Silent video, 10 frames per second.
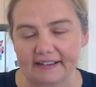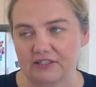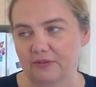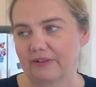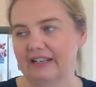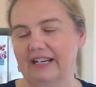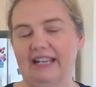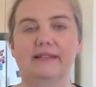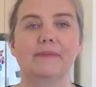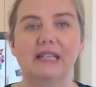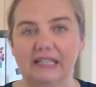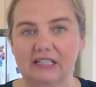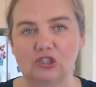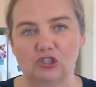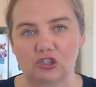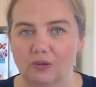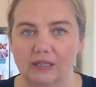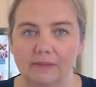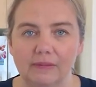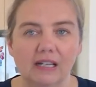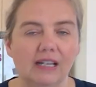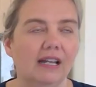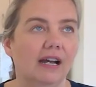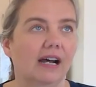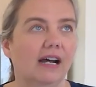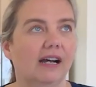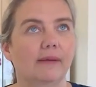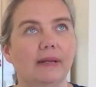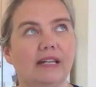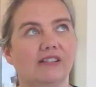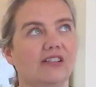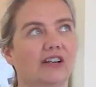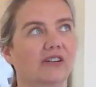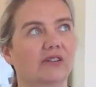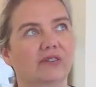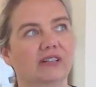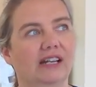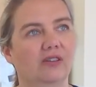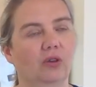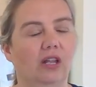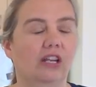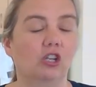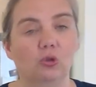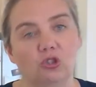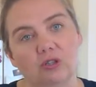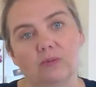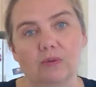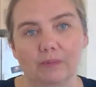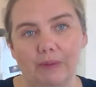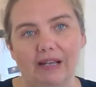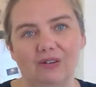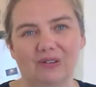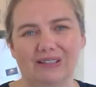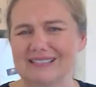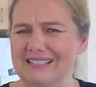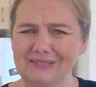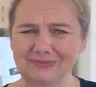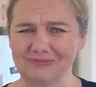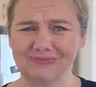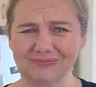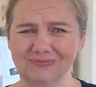And so then I had to make it and show them. They're like, you should bottle this.